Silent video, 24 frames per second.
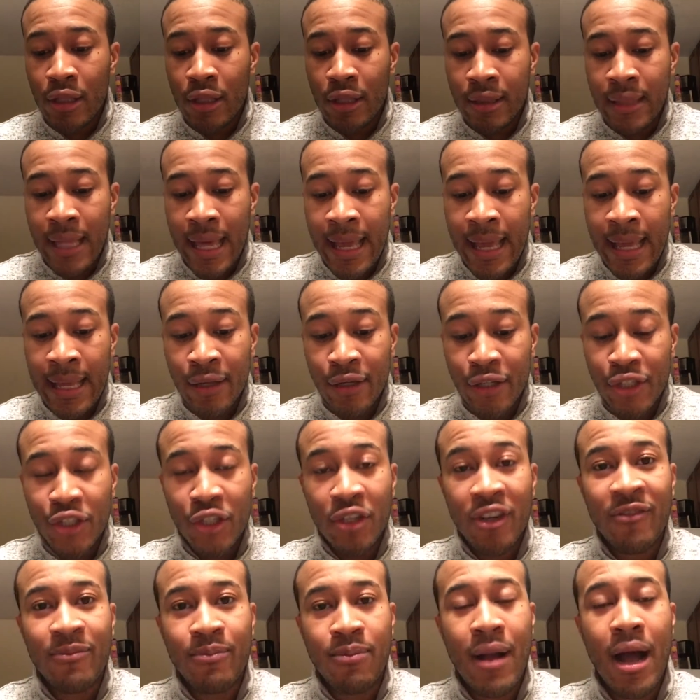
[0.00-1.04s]
they should
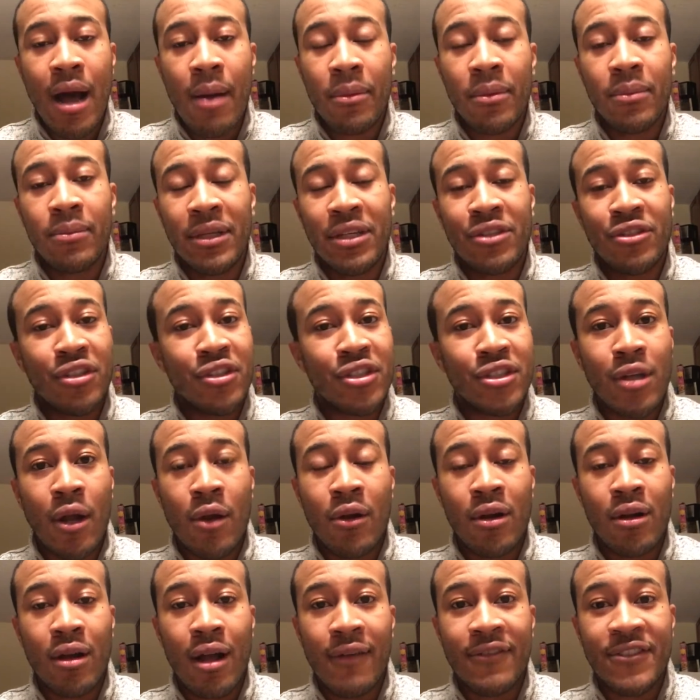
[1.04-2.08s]
have probably just
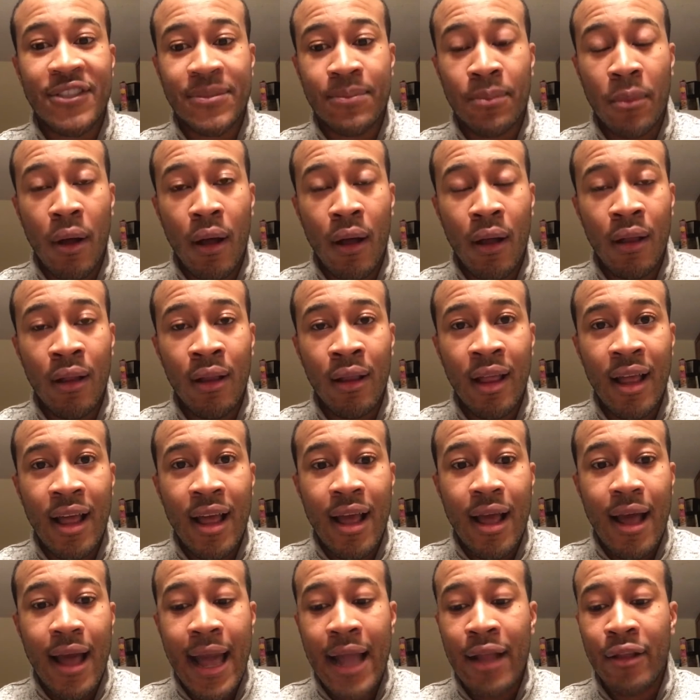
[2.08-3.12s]
started off small
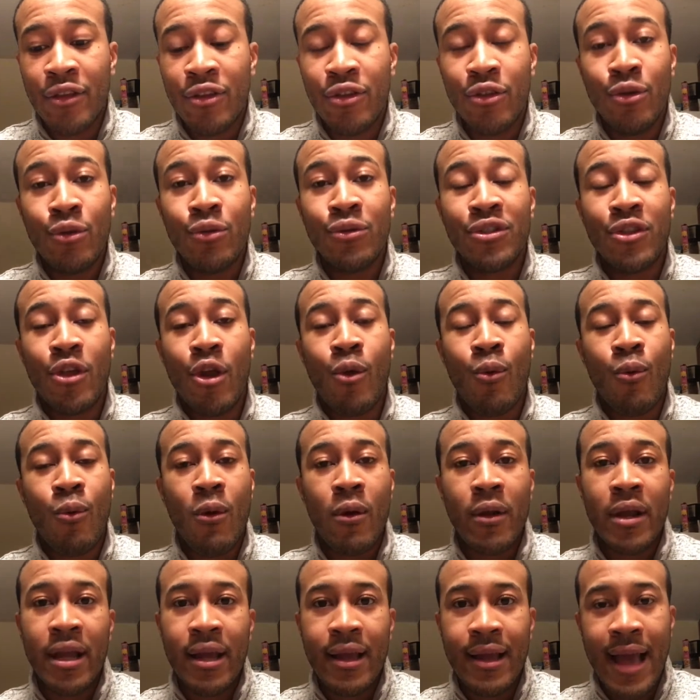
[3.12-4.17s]
and used their
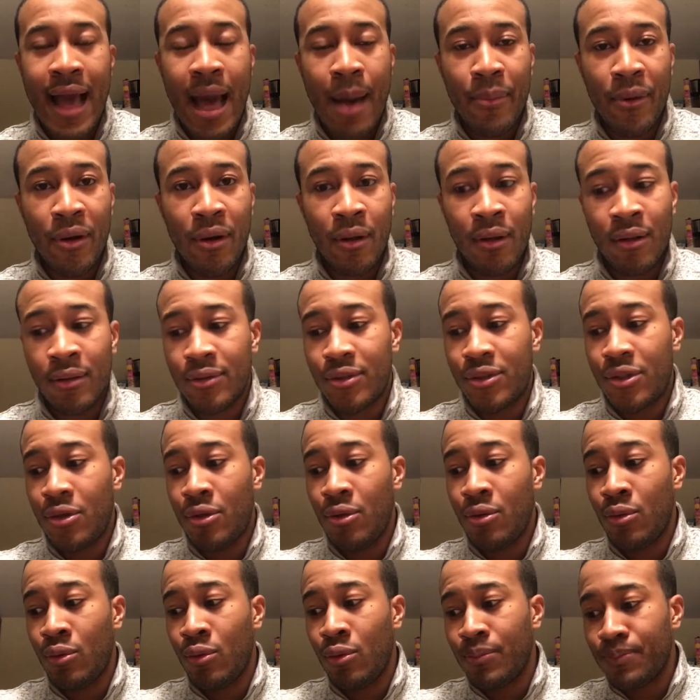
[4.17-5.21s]
working capital
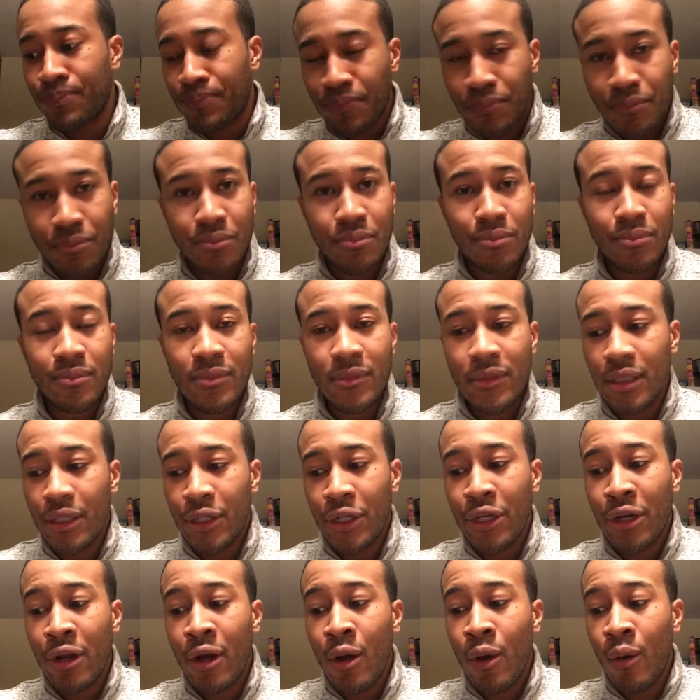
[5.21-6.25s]
to,
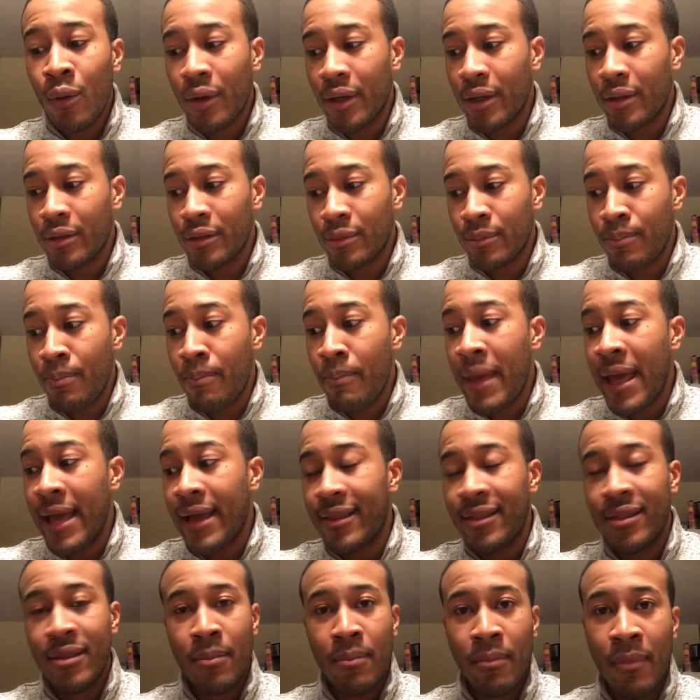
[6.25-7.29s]
you know,
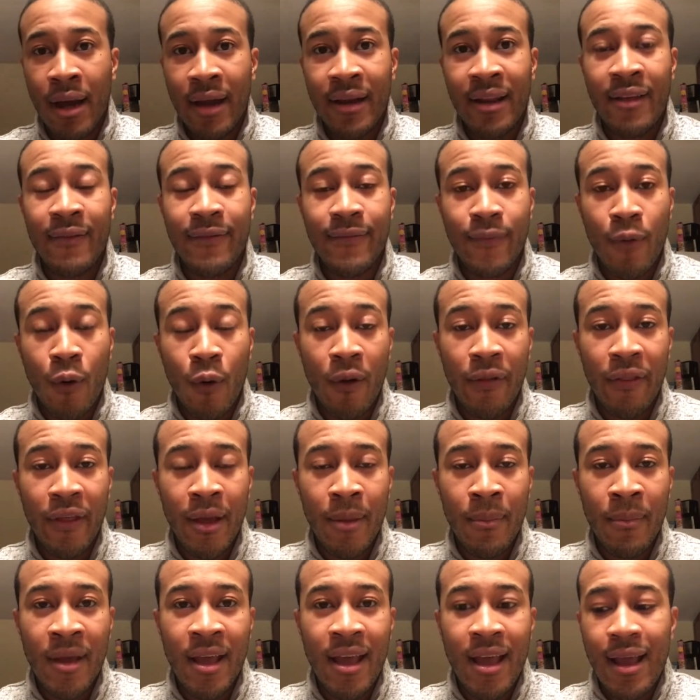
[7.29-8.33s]
make the money for
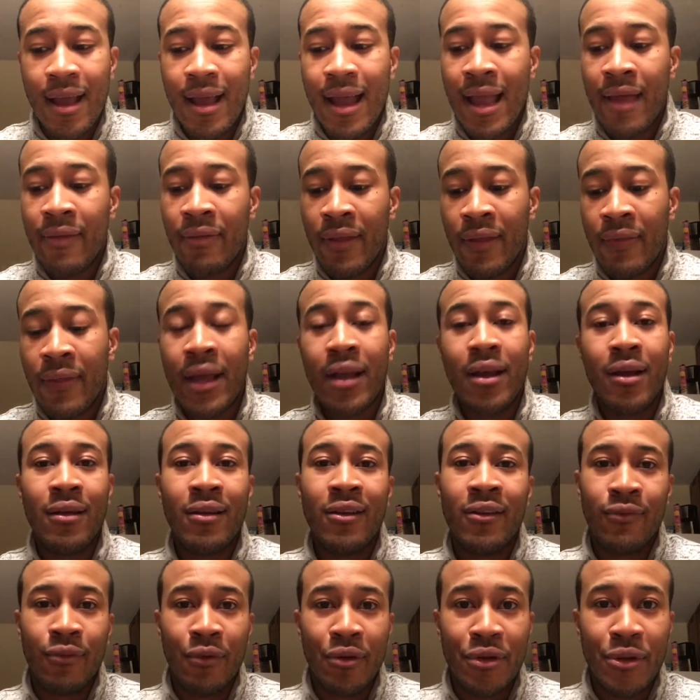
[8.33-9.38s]
them, and then they could
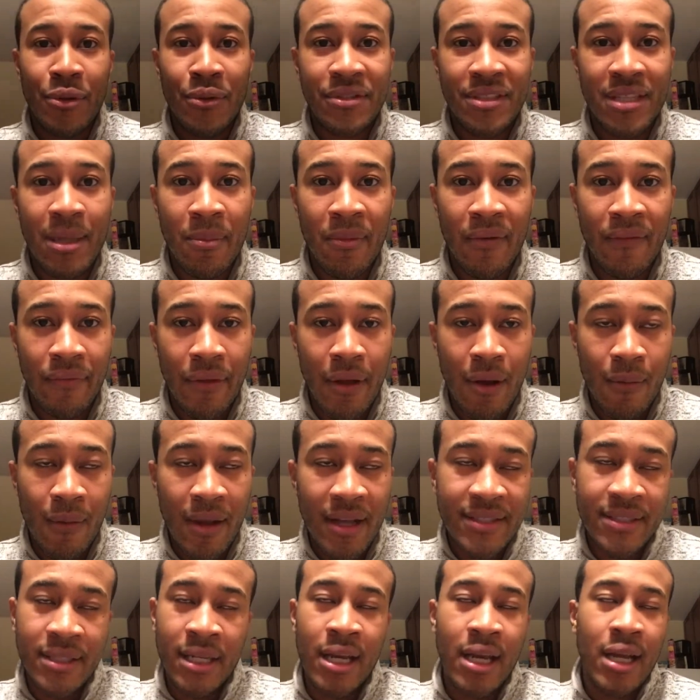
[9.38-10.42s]
have reduced some of their
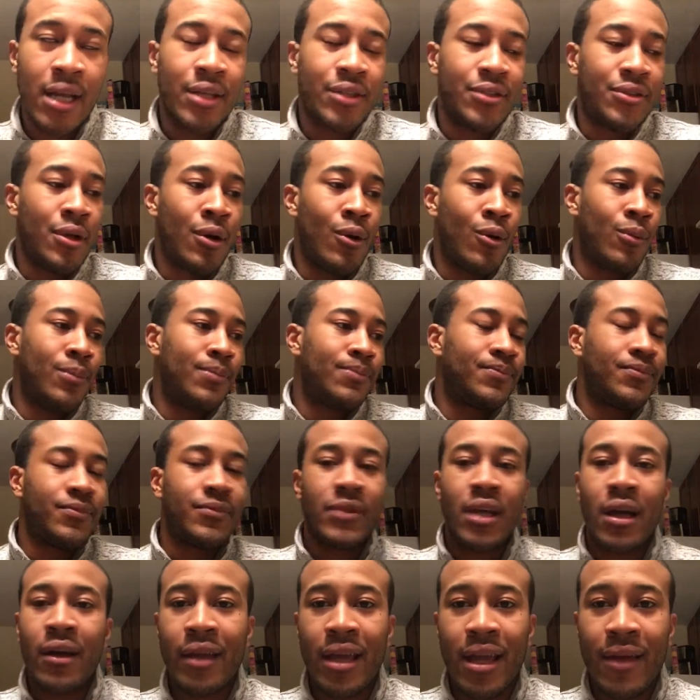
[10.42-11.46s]
risk. So
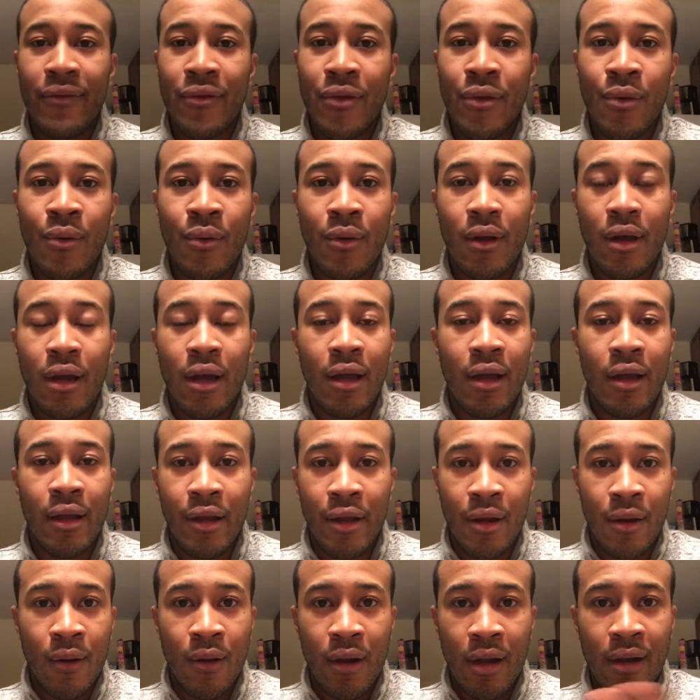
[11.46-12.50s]
I'll give you
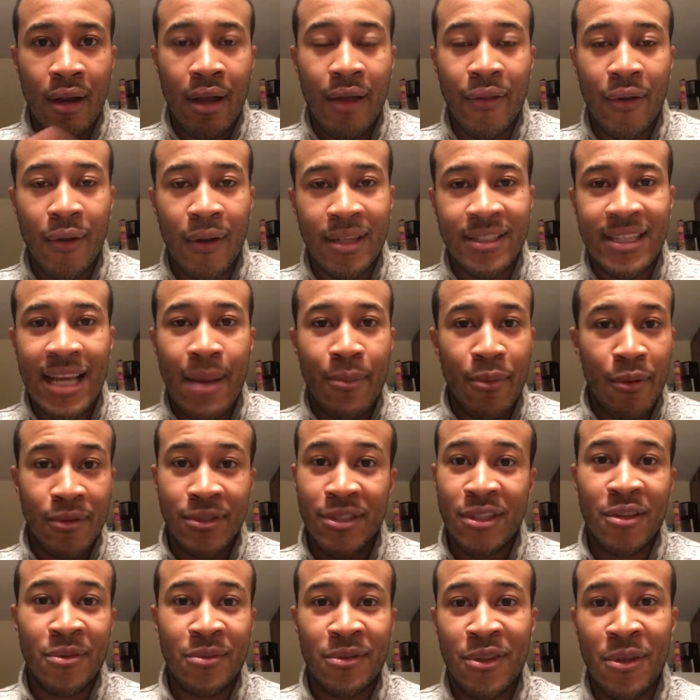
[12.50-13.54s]
another example.
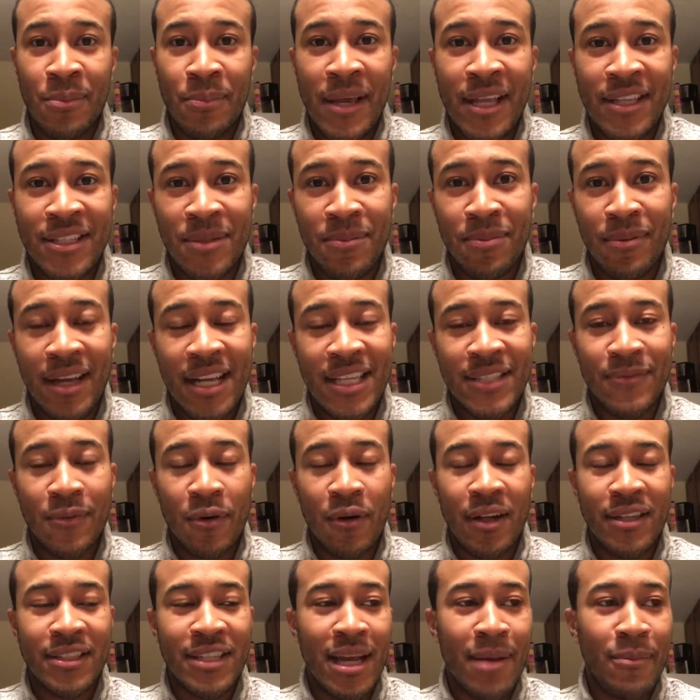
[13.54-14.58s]
So the pizza place,
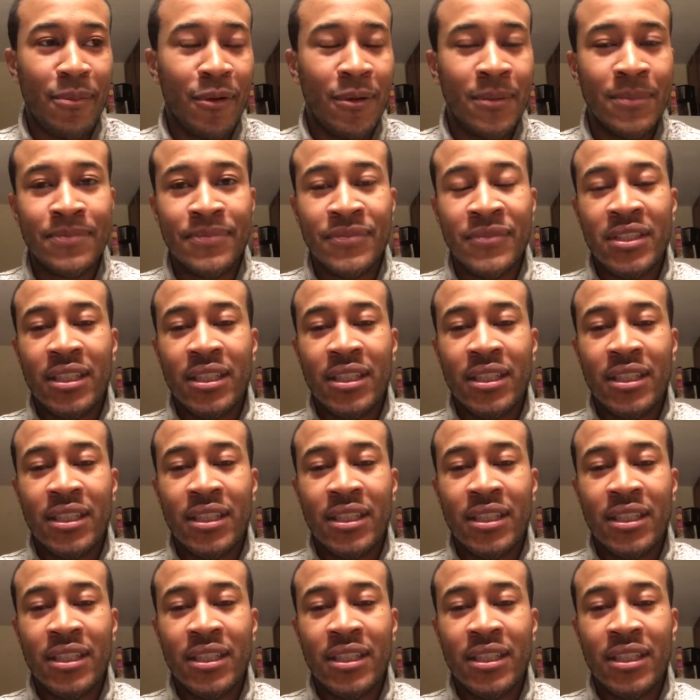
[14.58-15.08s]
for example.